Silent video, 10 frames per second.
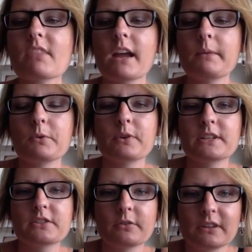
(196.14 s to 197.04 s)
I'm
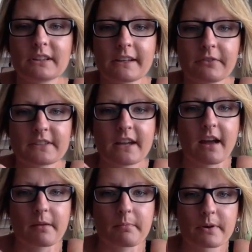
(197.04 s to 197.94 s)
going to lift
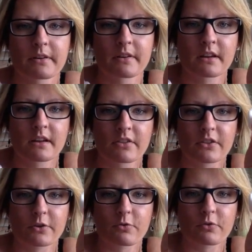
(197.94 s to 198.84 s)
up
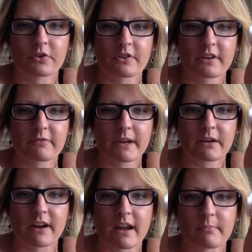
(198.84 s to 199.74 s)
the corner of my
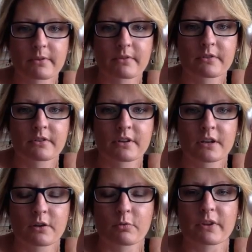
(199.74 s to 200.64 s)
wrap
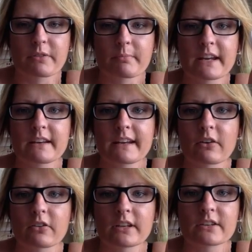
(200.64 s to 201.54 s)
with my
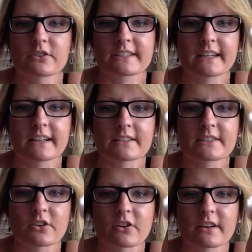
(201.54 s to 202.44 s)
nail and just get it
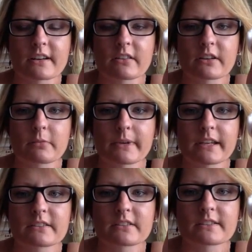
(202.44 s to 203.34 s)
started a little
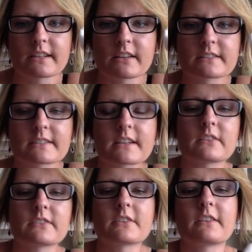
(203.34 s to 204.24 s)
bit. See, it's kind
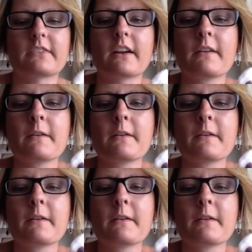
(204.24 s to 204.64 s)
of started there.